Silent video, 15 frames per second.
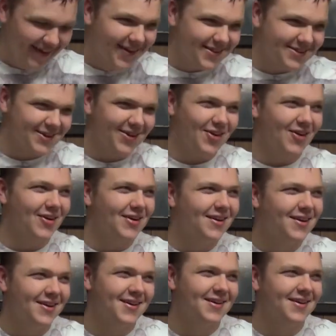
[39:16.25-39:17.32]
So,
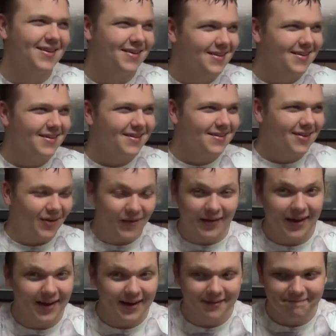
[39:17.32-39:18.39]

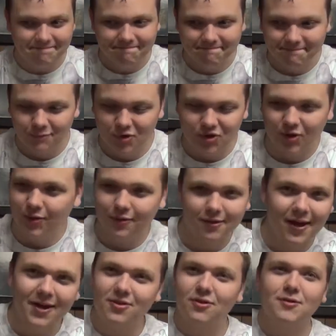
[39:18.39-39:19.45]
okay. So,
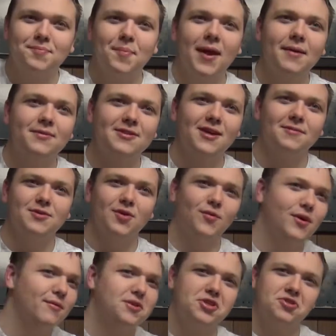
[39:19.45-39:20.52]
light those babies up. So,
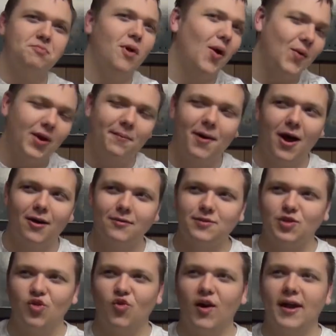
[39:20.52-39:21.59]
we were smoking them out. It
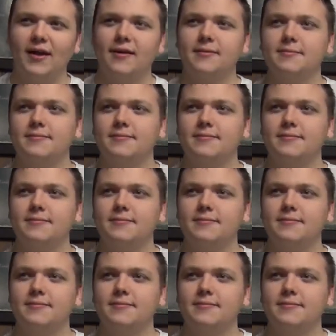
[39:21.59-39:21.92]
was great.